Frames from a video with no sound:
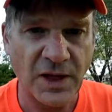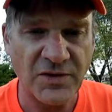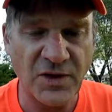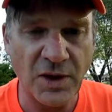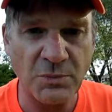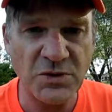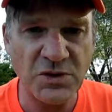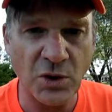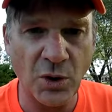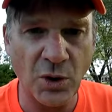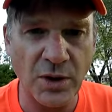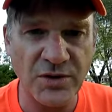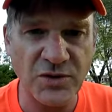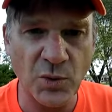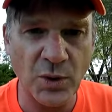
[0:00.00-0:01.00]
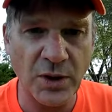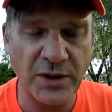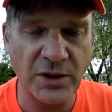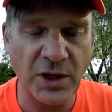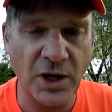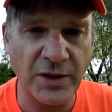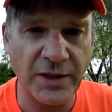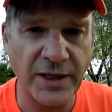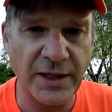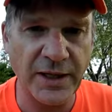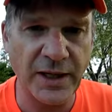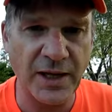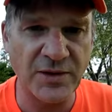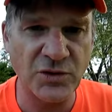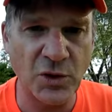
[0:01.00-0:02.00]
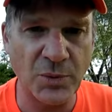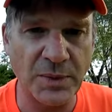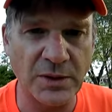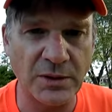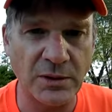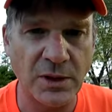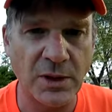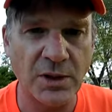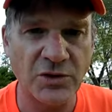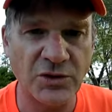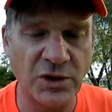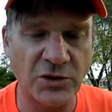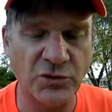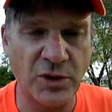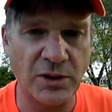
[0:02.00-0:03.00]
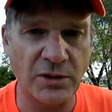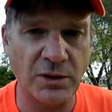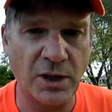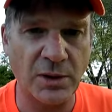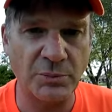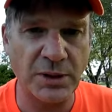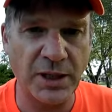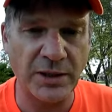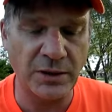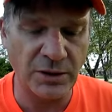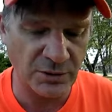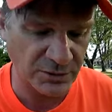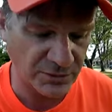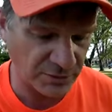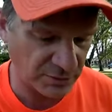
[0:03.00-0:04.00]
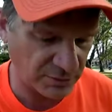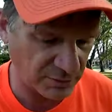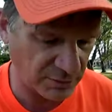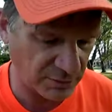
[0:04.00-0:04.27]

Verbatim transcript: some souls were incarnating as human children on planet Earth